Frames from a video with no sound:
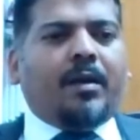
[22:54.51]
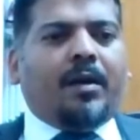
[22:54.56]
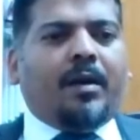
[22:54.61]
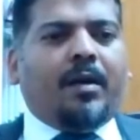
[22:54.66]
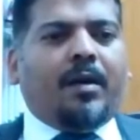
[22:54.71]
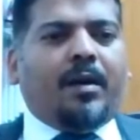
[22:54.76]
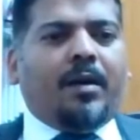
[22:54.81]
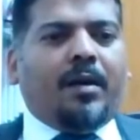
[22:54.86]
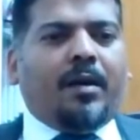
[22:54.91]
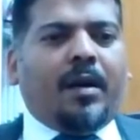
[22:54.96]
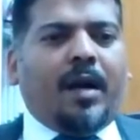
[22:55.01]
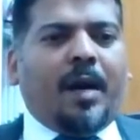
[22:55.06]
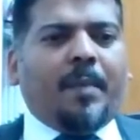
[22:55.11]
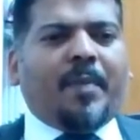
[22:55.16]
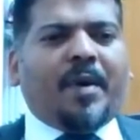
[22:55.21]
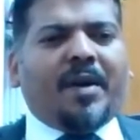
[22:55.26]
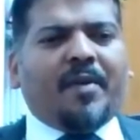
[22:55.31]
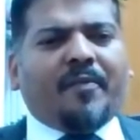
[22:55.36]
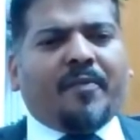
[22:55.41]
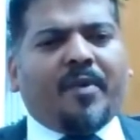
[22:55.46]

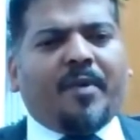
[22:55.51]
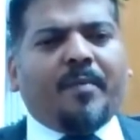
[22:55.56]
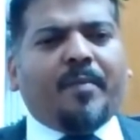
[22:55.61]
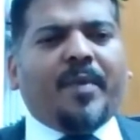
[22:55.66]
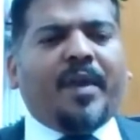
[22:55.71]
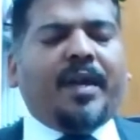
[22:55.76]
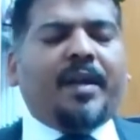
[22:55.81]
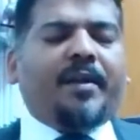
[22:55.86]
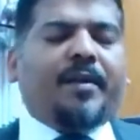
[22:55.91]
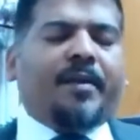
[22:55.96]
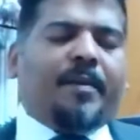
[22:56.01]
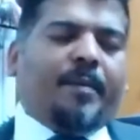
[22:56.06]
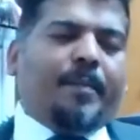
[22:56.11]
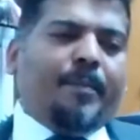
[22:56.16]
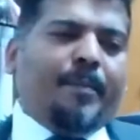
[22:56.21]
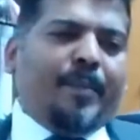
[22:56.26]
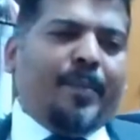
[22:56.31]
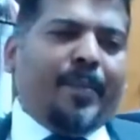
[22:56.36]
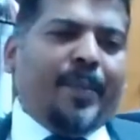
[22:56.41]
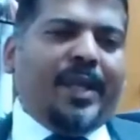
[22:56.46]
Apart from that,
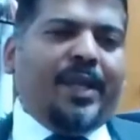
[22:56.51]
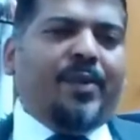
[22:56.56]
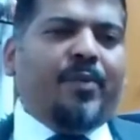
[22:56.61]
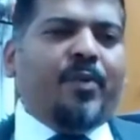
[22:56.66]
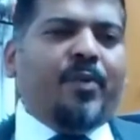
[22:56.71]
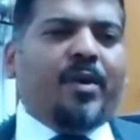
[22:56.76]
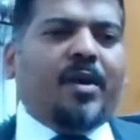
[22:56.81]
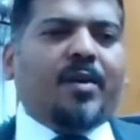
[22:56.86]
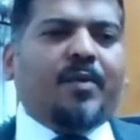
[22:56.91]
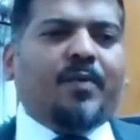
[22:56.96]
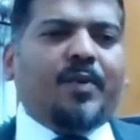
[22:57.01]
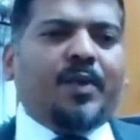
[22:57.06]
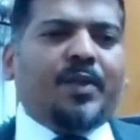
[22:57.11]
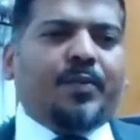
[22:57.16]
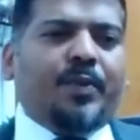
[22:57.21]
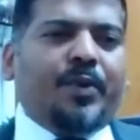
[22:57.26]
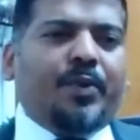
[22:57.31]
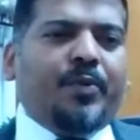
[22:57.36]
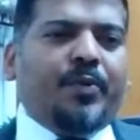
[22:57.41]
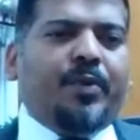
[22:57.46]
many work which
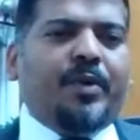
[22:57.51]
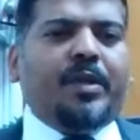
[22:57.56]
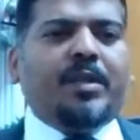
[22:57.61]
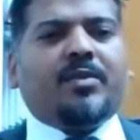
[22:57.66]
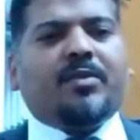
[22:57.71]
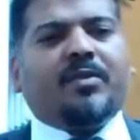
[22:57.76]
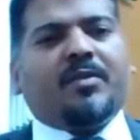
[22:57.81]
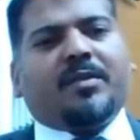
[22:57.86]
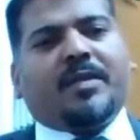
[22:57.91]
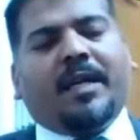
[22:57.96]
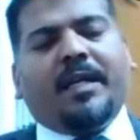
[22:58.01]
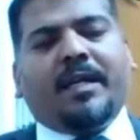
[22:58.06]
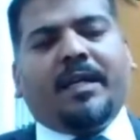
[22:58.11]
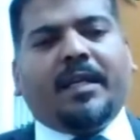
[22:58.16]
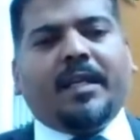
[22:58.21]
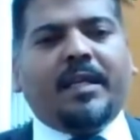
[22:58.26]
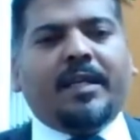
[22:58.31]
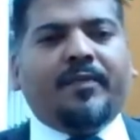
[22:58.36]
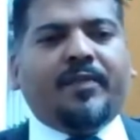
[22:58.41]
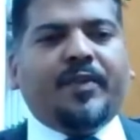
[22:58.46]
we do in
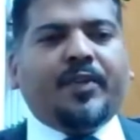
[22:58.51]
society,